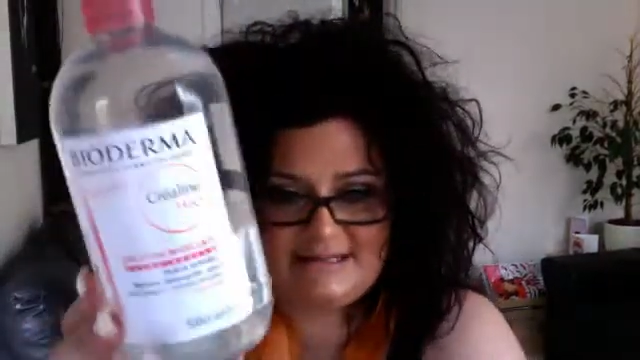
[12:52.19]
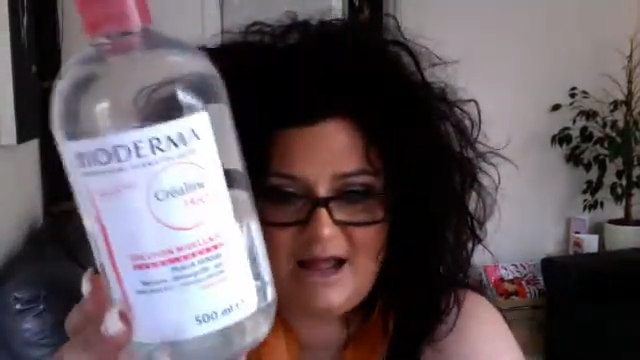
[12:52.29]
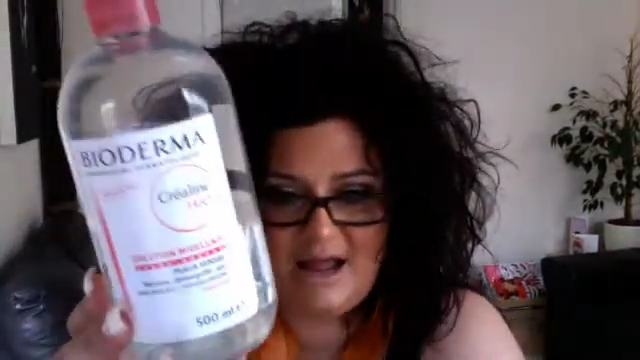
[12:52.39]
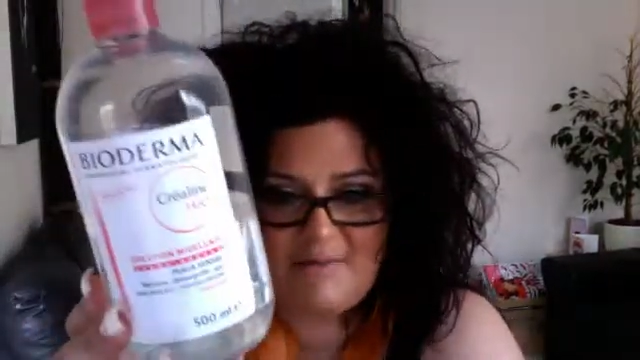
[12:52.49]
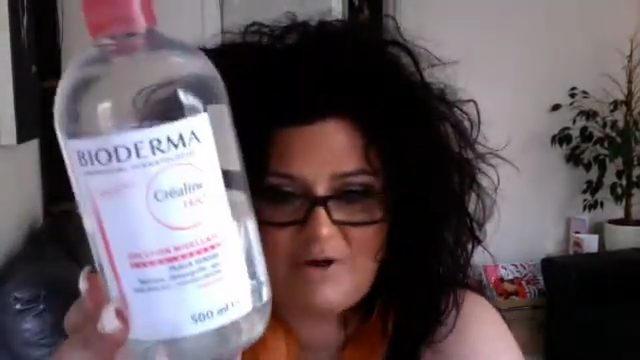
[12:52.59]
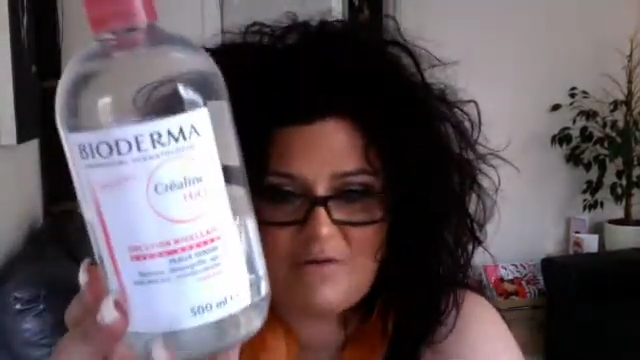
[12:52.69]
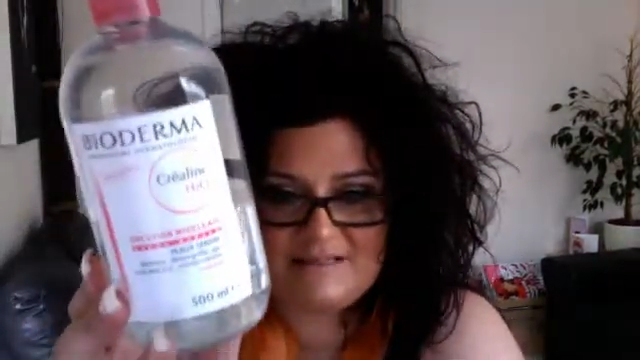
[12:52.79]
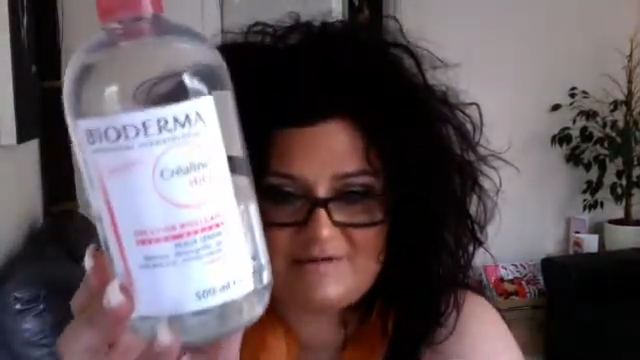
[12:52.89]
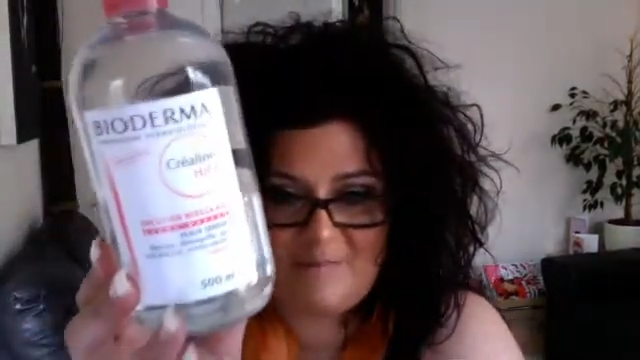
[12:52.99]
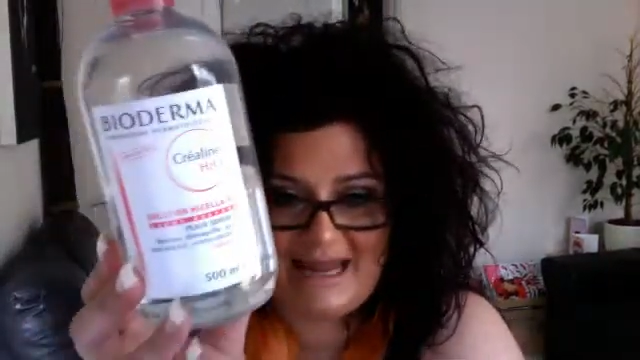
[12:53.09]
I got this
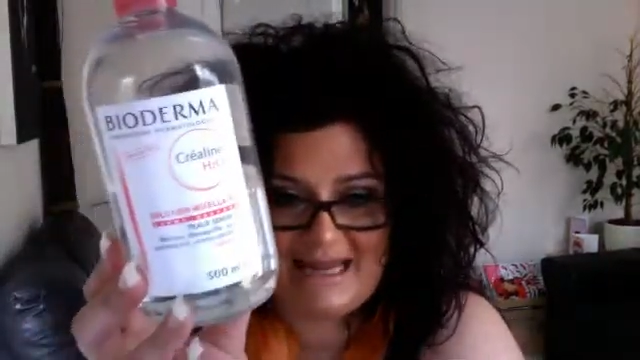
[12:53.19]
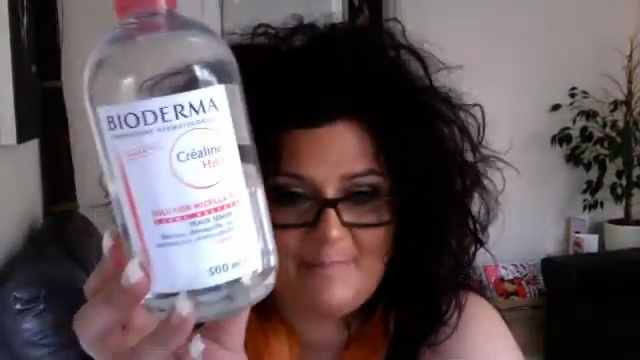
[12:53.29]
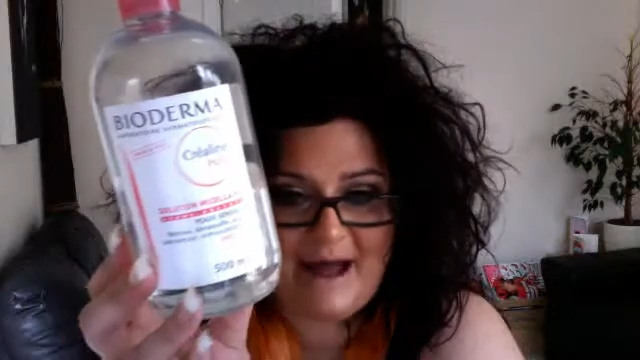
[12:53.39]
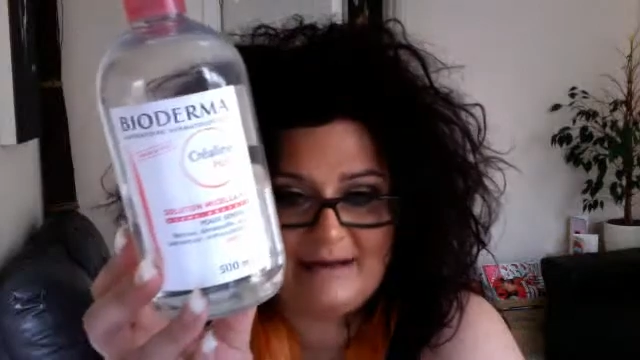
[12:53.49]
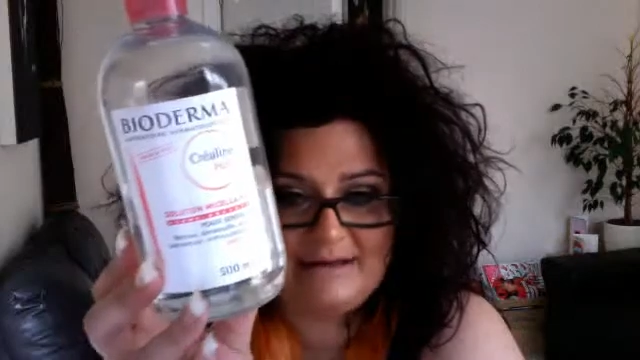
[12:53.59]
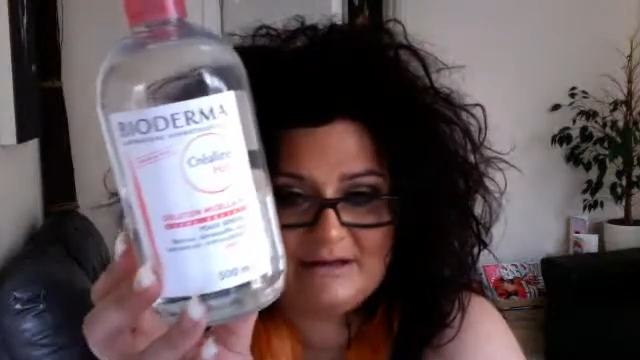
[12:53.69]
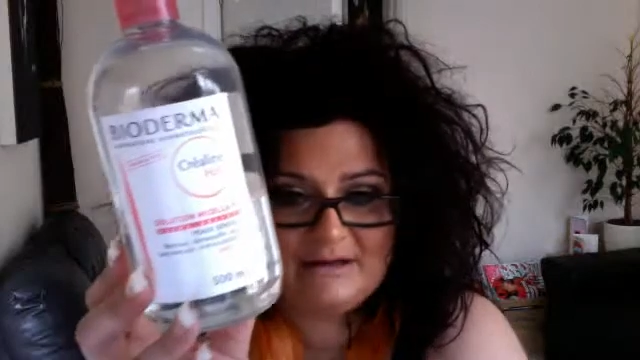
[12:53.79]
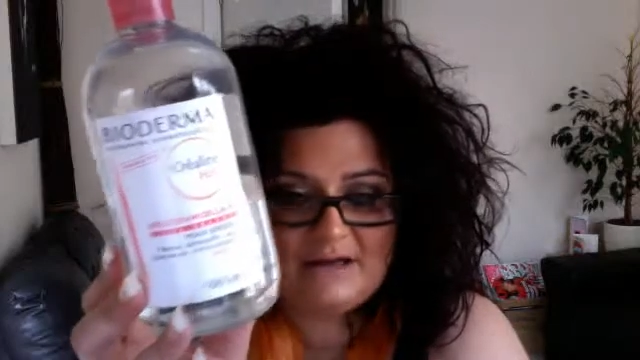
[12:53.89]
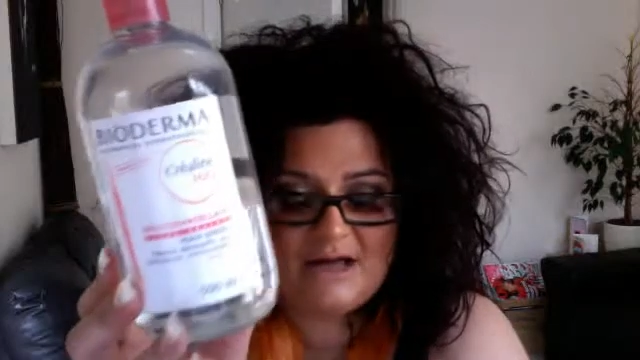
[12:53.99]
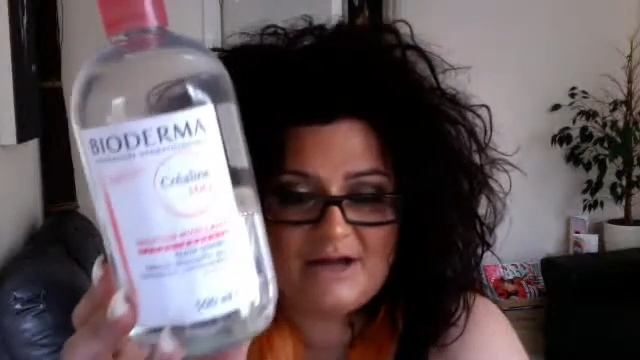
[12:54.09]
from eBay,
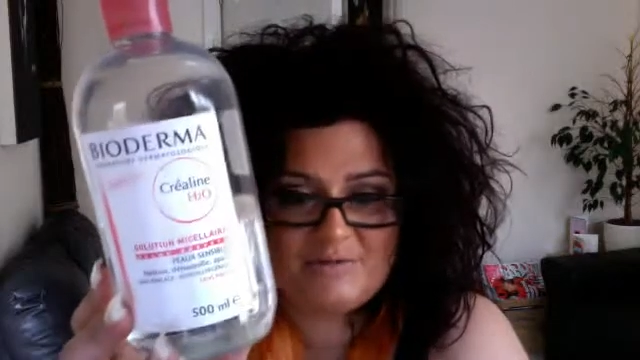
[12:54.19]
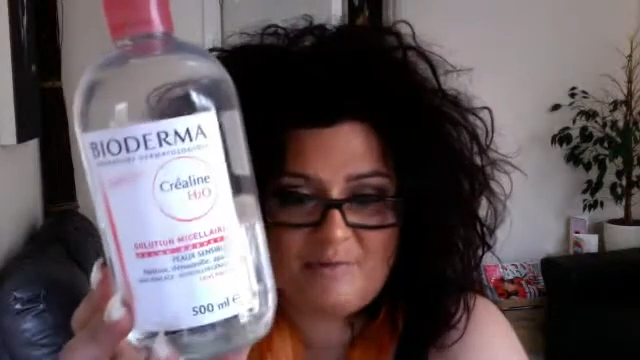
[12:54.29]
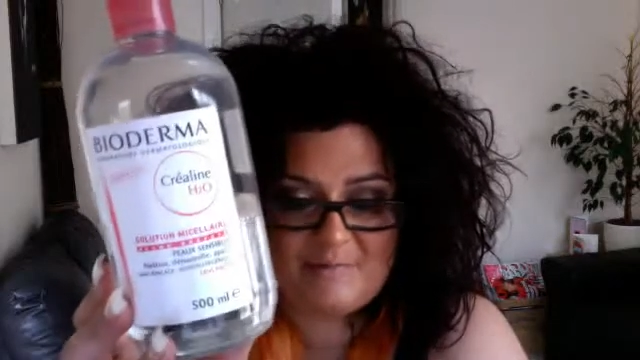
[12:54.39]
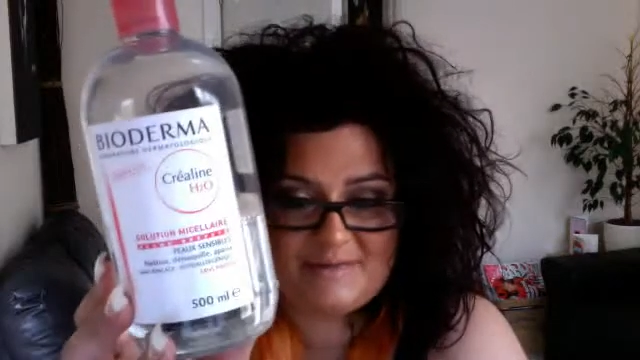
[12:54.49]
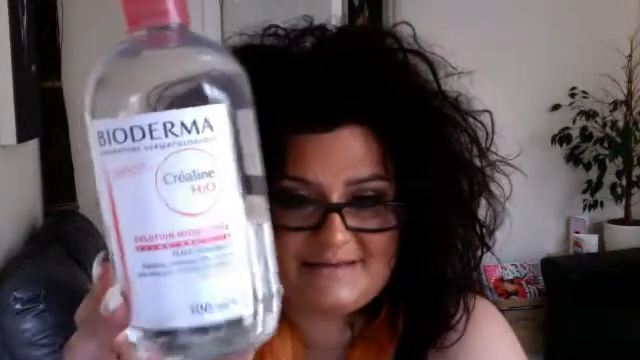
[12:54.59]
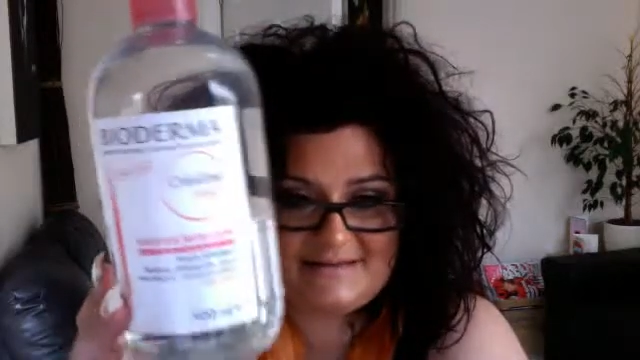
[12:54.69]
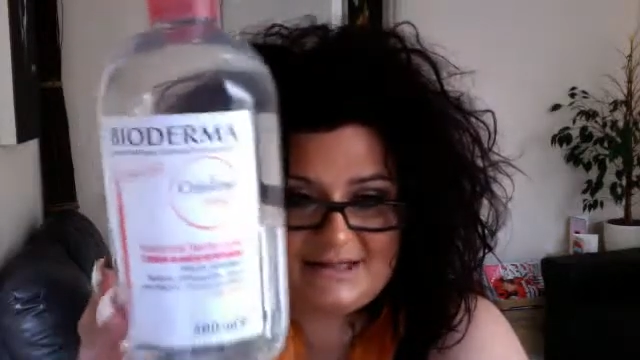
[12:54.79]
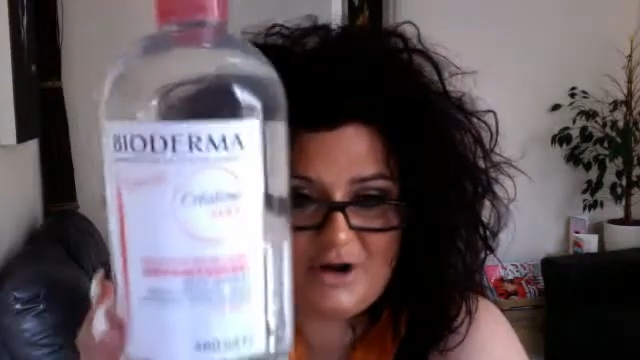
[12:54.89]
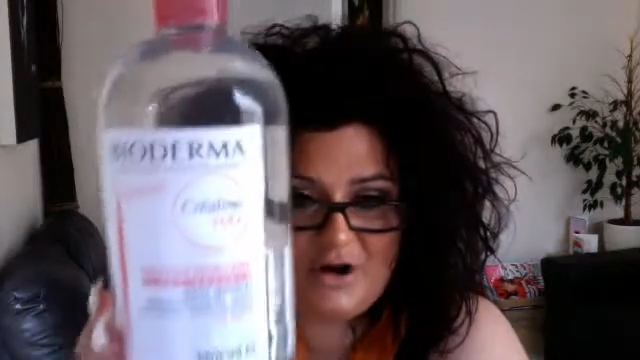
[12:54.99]
and you'll probably see this a lot